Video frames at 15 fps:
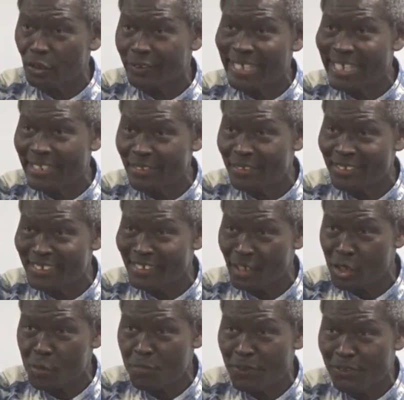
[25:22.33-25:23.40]
grade in
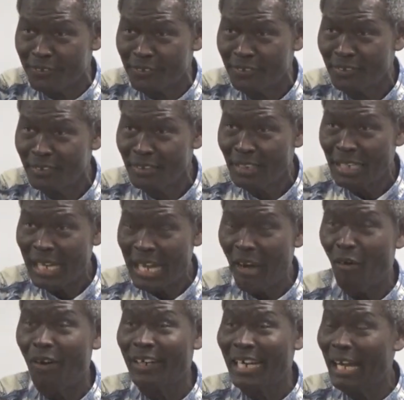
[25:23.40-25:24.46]
the spirit.
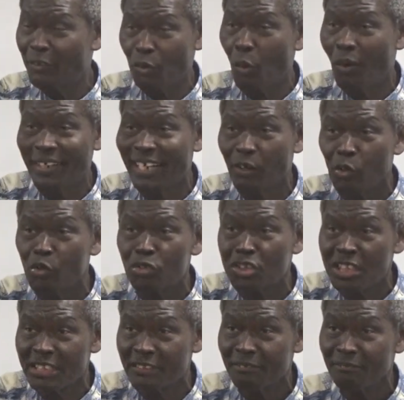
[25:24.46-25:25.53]
I don't want to
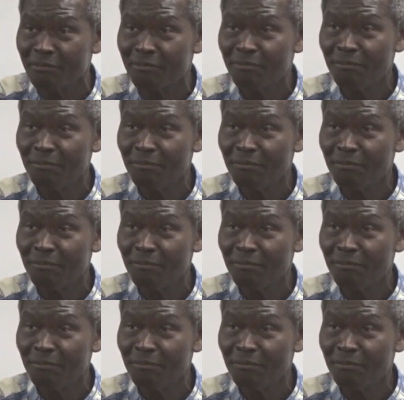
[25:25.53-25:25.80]
lose it.